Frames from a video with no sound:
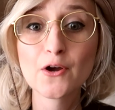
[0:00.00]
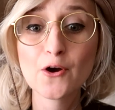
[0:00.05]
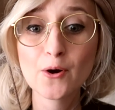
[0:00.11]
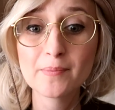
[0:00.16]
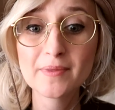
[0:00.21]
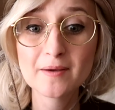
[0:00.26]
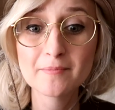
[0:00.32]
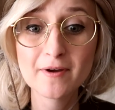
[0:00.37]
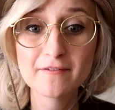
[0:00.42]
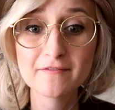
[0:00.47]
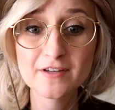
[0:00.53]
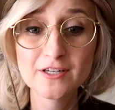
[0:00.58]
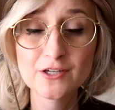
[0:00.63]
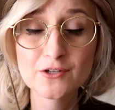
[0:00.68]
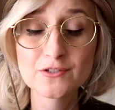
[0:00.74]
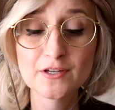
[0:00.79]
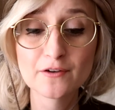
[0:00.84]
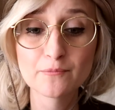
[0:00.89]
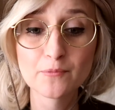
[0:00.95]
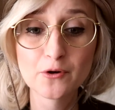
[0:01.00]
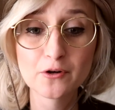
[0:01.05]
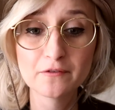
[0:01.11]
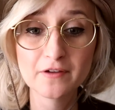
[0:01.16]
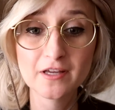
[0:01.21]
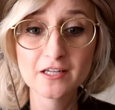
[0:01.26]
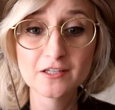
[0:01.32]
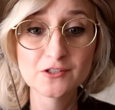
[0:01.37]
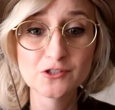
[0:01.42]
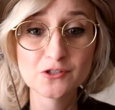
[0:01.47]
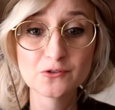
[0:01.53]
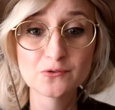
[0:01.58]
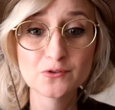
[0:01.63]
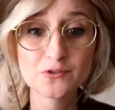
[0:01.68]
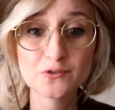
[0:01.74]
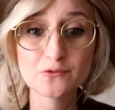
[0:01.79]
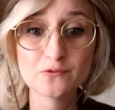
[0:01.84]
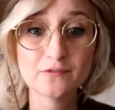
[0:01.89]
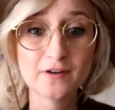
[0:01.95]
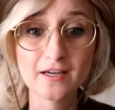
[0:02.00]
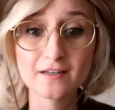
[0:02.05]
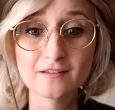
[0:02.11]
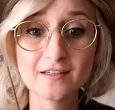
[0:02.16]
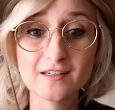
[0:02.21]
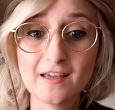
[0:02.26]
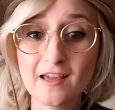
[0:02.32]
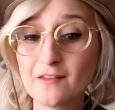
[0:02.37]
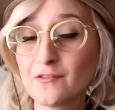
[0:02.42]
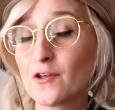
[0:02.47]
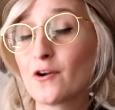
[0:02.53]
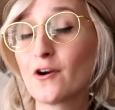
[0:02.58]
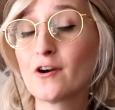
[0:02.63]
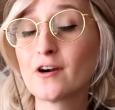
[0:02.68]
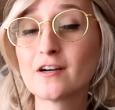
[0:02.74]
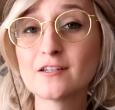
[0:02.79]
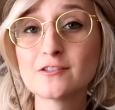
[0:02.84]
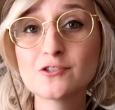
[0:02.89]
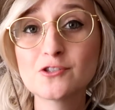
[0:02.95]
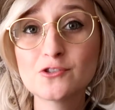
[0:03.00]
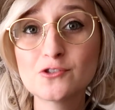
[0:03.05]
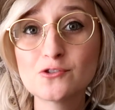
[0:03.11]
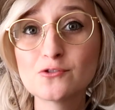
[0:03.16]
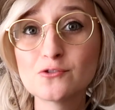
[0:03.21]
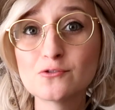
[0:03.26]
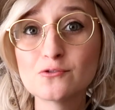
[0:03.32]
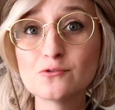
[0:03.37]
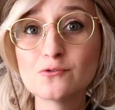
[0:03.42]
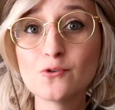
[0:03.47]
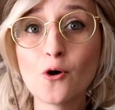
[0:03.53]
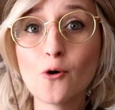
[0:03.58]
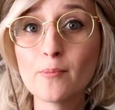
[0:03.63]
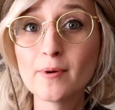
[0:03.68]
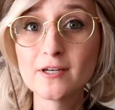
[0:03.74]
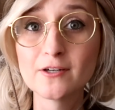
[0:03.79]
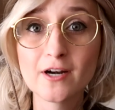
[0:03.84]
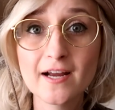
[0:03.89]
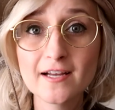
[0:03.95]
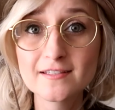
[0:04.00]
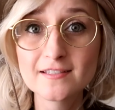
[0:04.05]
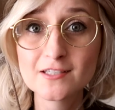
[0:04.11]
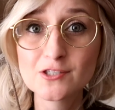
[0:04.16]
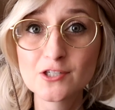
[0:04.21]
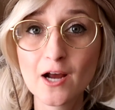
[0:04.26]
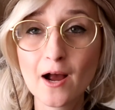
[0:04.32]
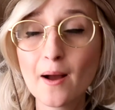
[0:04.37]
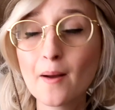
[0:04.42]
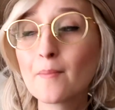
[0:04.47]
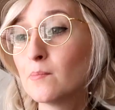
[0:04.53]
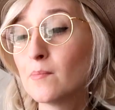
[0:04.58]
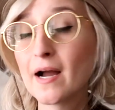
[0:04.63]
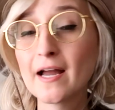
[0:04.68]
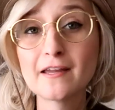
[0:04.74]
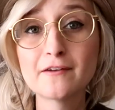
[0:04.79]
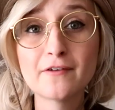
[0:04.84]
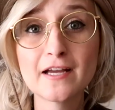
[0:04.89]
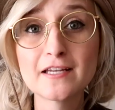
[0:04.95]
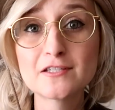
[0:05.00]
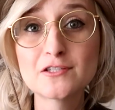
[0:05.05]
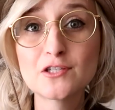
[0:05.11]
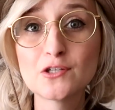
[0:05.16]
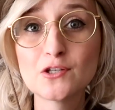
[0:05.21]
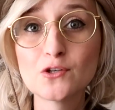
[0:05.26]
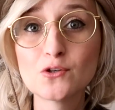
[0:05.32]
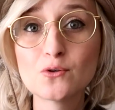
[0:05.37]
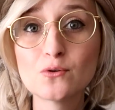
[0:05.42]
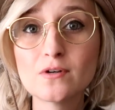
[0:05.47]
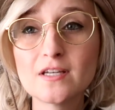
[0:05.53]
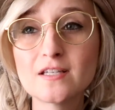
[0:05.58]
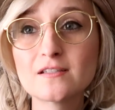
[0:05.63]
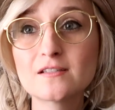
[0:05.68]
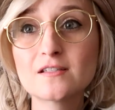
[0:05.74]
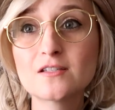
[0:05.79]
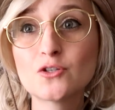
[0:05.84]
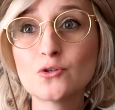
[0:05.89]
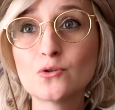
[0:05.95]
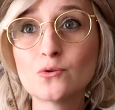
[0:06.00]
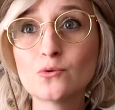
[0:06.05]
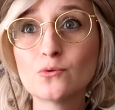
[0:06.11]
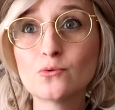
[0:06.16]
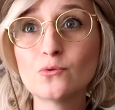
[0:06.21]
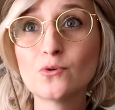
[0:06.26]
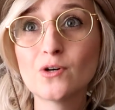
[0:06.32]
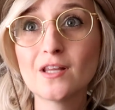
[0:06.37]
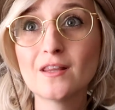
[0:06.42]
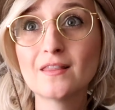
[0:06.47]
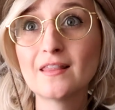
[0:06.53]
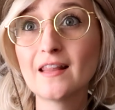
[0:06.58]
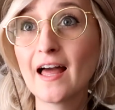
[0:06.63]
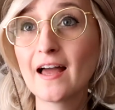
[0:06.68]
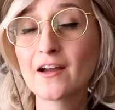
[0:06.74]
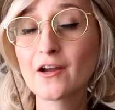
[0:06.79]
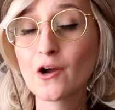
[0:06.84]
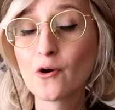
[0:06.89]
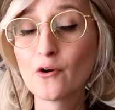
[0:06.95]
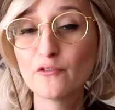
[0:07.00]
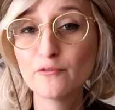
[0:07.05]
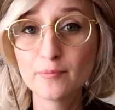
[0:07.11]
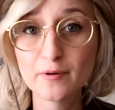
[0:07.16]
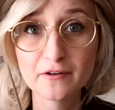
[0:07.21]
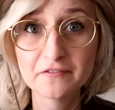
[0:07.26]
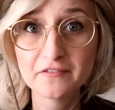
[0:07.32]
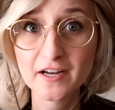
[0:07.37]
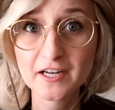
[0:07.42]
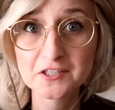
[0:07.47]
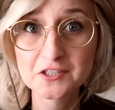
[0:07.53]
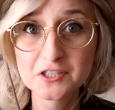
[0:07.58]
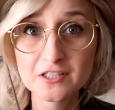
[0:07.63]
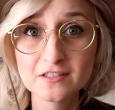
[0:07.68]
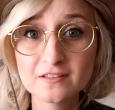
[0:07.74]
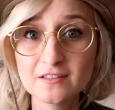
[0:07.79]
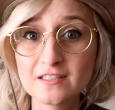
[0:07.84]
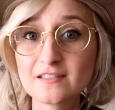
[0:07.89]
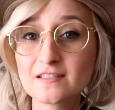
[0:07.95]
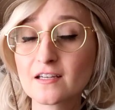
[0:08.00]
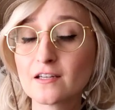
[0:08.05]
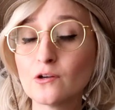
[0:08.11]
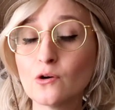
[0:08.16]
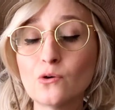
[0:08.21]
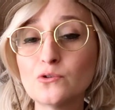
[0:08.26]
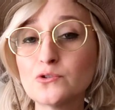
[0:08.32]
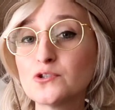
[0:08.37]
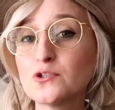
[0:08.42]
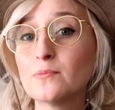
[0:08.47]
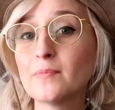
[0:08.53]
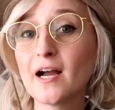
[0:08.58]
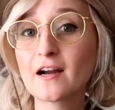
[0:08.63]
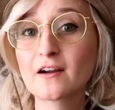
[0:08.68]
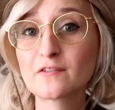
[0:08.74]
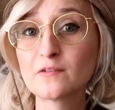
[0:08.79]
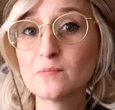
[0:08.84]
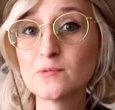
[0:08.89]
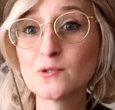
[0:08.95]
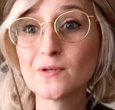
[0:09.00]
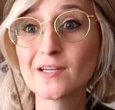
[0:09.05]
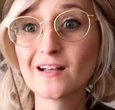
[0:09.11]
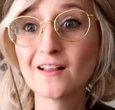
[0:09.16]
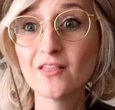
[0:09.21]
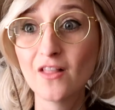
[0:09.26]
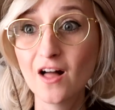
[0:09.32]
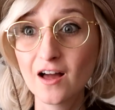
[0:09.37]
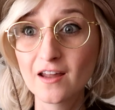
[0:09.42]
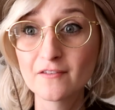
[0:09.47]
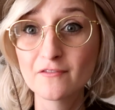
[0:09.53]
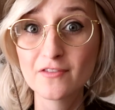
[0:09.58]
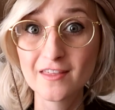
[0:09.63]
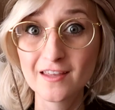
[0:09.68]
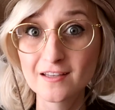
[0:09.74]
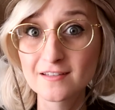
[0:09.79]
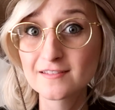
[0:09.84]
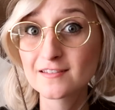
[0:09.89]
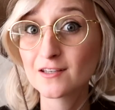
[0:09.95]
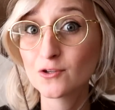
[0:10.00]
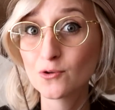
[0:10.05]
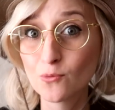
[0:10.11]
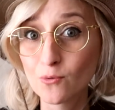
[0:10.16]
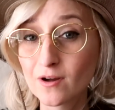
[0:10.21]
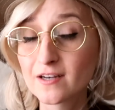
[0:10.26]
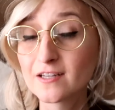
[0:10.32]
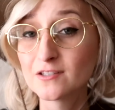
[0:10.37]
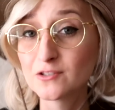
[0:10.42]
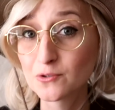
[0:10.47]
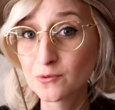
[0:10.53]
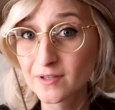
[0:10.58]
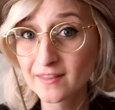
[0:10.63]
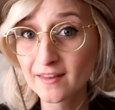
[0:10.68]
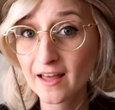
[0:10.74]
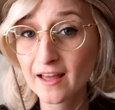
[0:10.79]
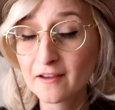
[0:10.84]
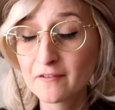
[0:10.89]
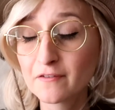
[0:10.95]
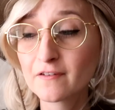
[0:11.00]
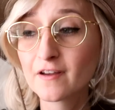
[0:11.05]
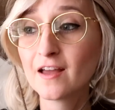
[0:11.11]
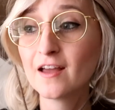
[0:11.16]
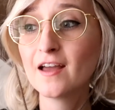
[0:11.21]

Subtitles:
I hope that my videos have motivated you to finally gain the courage to open your Etsy shop. My advice to you is to let go of perfection. It's gonna hold you back from doing a lot of things that you wanna do in life.